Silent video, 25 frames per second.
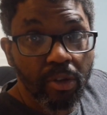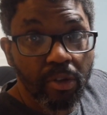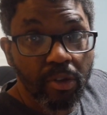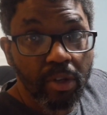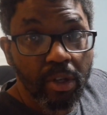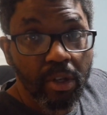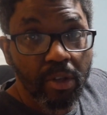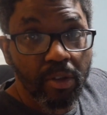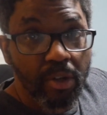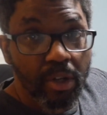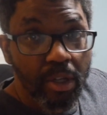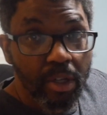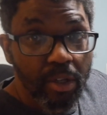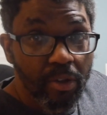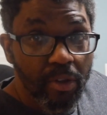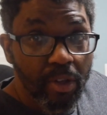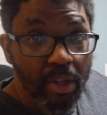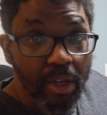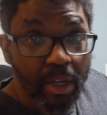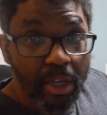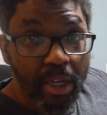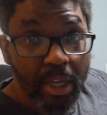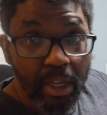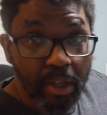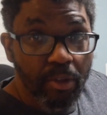seasonings
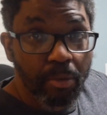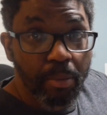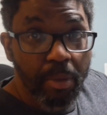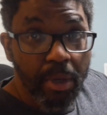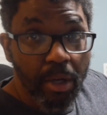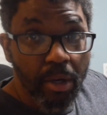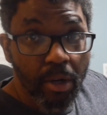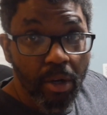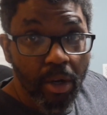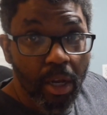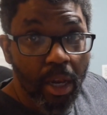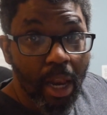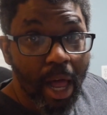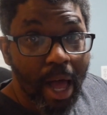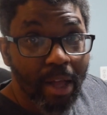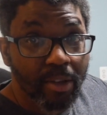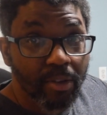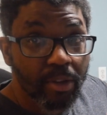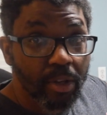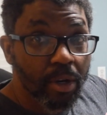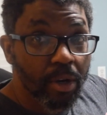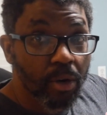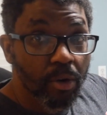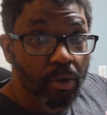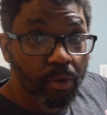need to be in your
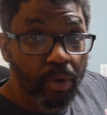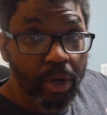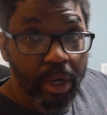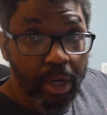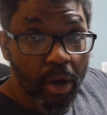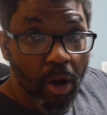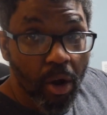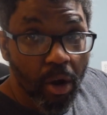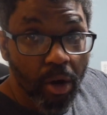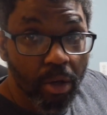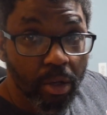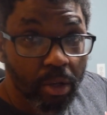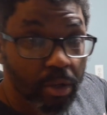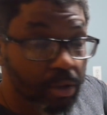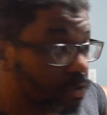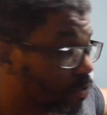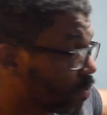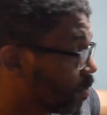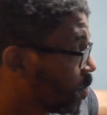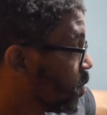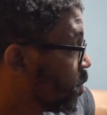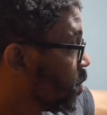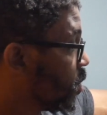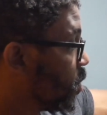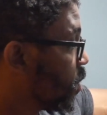closet
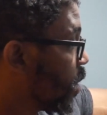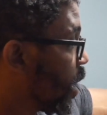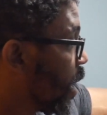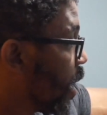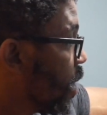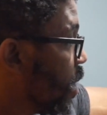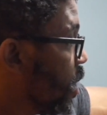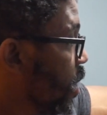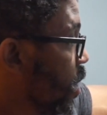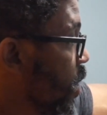regardless. Okay.